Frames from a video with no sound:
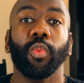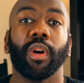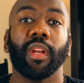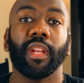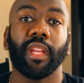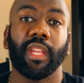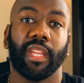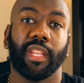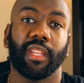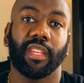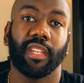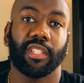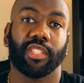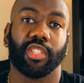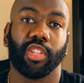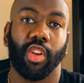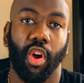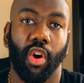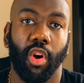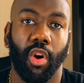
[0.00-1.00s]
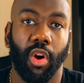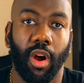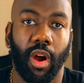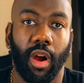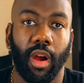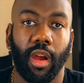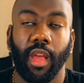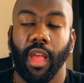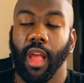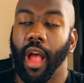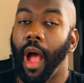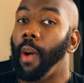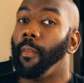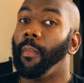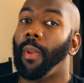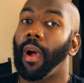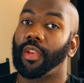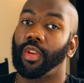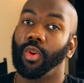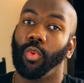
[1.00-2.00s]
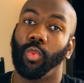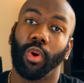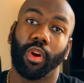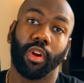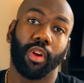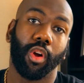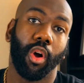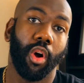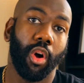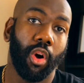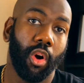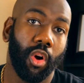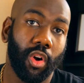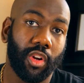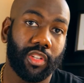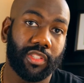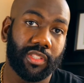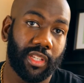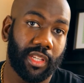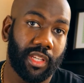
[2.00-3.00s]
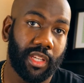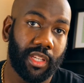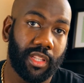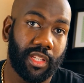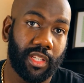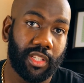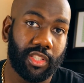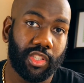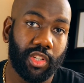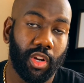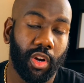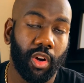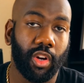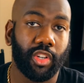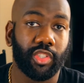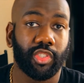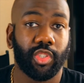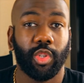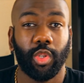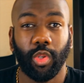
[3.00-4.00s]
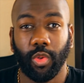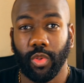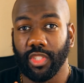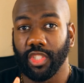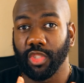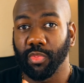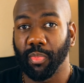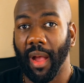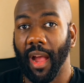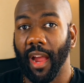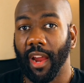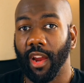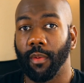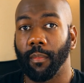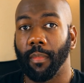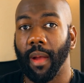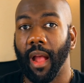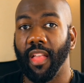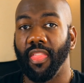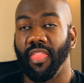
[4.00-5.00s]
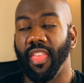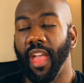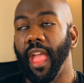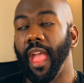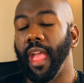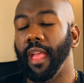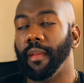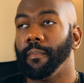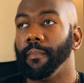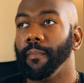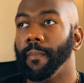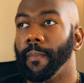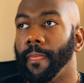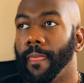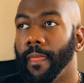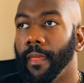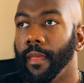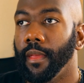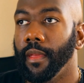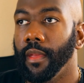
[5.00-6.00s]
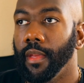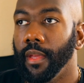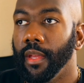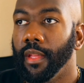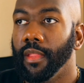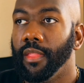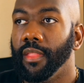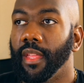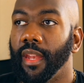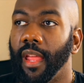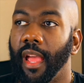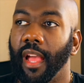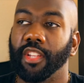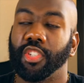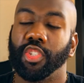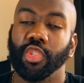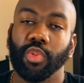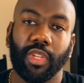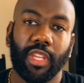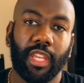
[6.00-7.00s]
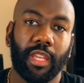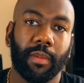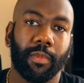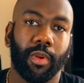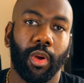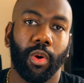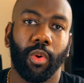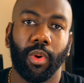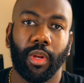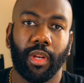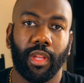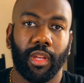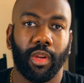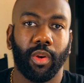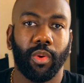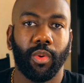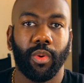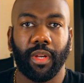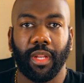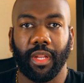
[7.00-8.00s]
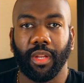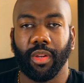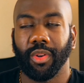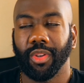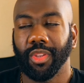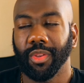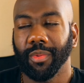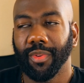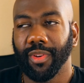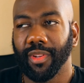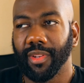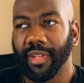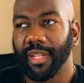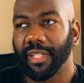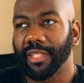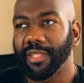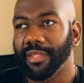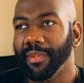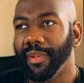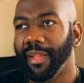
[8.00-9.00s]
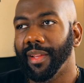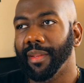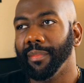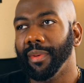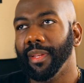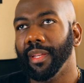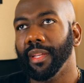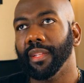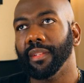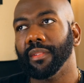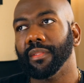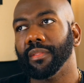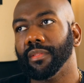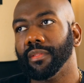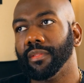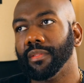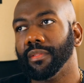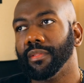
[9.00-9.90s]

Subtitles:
want to get this car. I'm about to work hard to get this car. So you're inspired by that. Then as you keep going and going and going, you realize you're like, man,